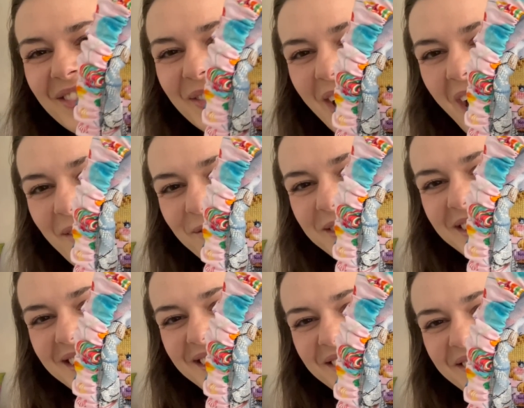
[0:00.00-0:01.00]
loved
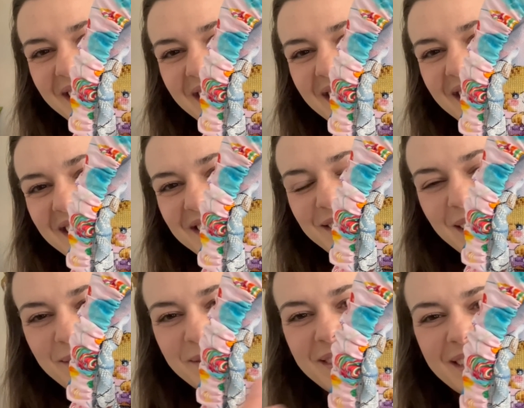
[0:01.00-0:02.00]
doing these
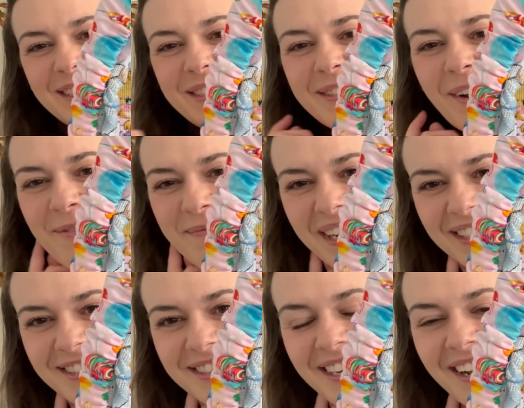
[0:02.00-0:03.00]
shelves so
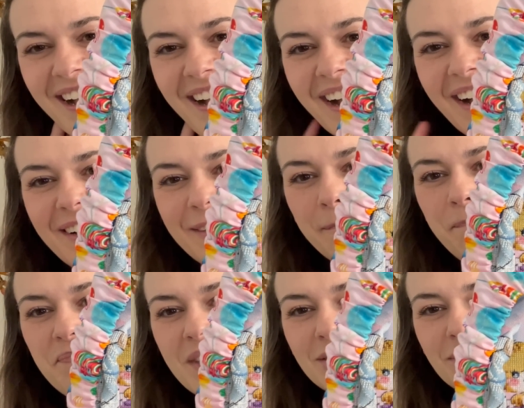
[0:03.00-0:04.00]
much.
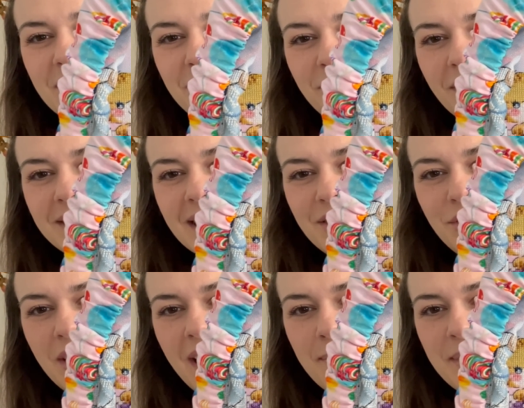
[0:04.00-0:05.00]
So this jar says
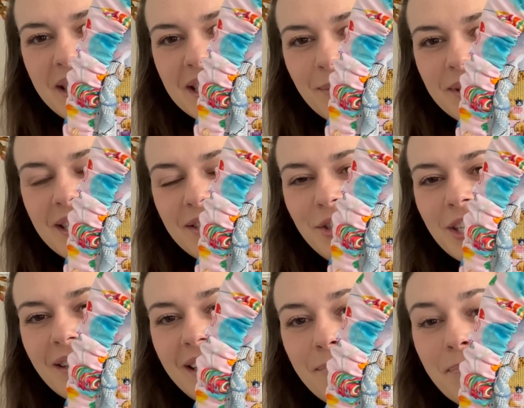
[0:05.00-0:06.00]
jam and this one says
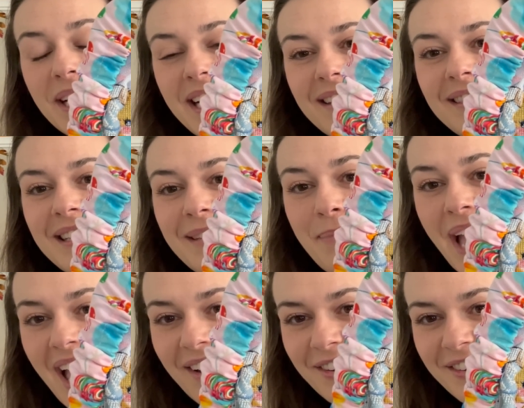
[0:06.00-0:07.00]
jelly, but in the
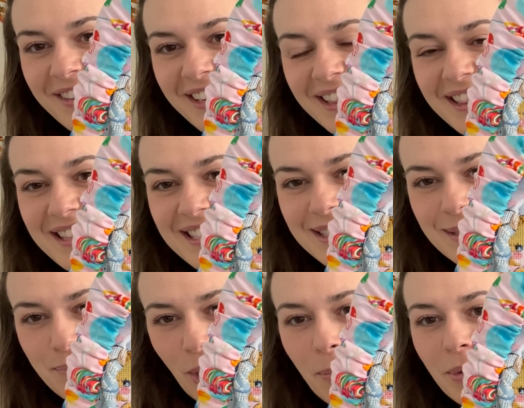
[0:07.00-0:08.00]
pattern, this
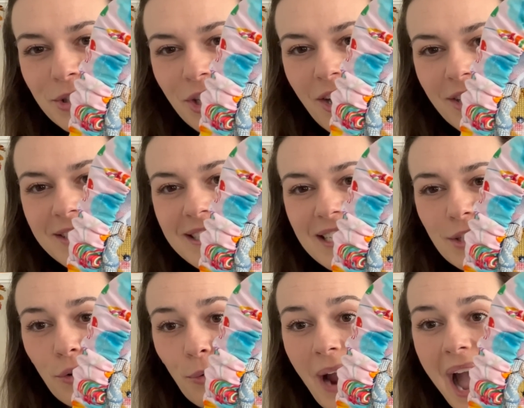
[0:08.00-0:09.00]
purple jar says
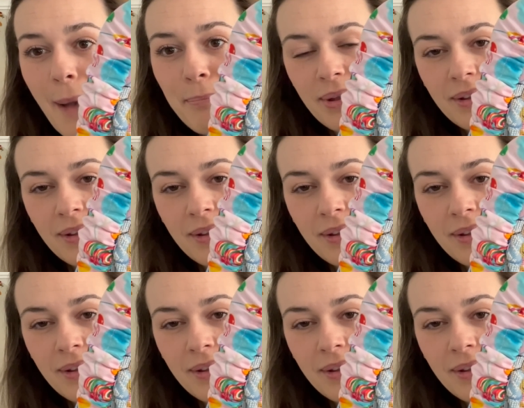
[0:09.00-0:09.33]
grap.